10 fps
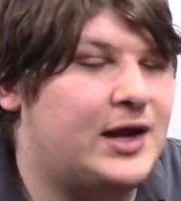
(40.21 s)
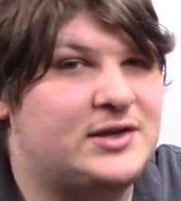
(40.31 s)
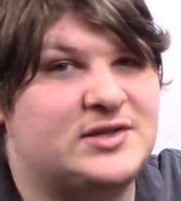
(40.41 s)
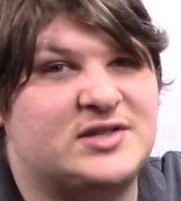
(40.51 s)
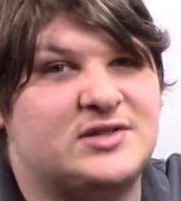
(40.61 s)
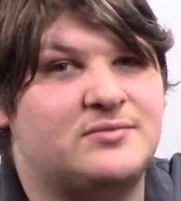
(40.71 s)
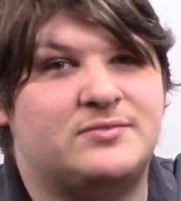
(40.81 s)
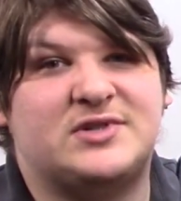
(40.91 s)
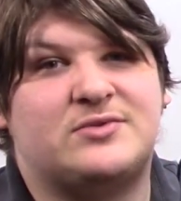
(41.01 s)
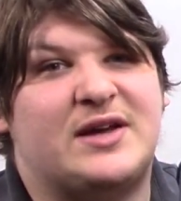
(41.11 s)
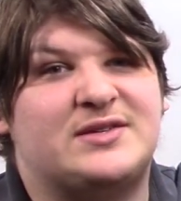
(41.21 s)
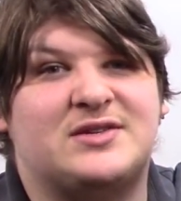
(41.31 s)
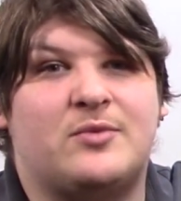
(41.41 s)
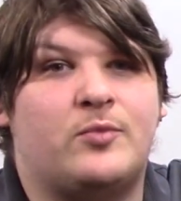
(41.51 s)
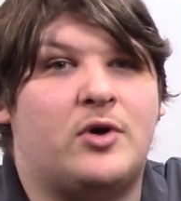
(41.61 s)
It just stresses
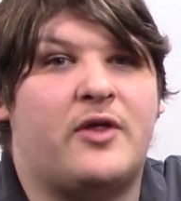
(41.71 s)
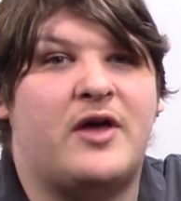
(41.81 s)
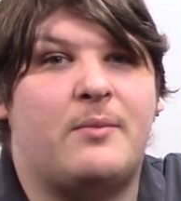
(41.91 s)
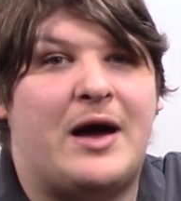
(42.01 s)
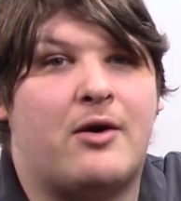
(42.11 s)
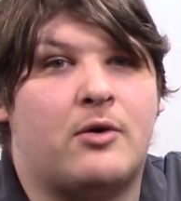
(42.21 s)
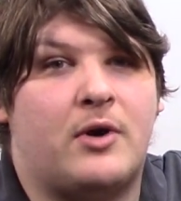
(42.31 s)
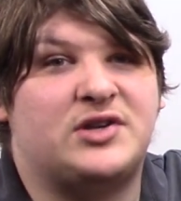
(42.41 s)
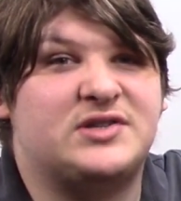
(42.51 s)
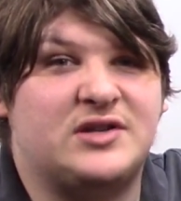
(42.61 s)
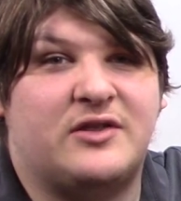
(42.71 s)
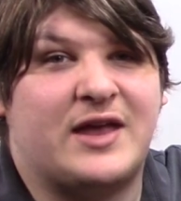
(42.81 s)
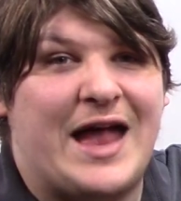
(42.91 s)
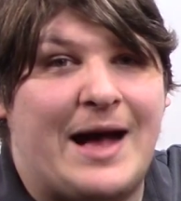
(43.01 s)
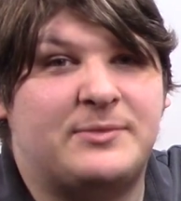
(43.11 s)
them when all that power rushes into the
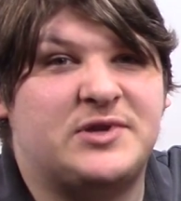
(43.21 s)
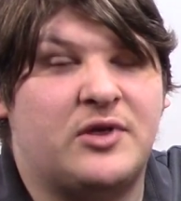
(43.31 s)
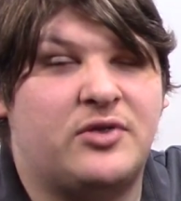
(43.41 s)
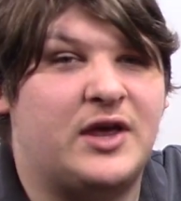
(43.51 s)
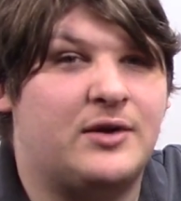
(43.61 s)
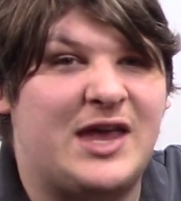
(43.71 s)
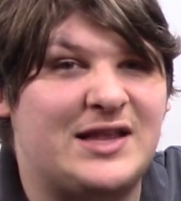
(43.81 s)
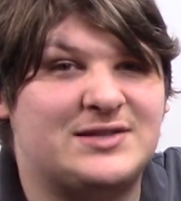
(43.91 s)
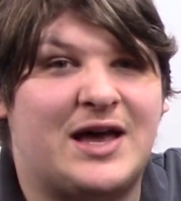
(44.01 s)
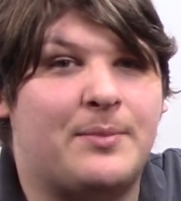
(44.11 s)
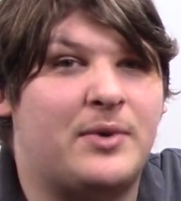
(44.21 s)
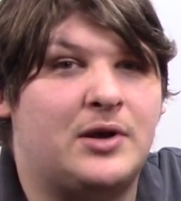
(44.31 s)
caps and the thing heats up.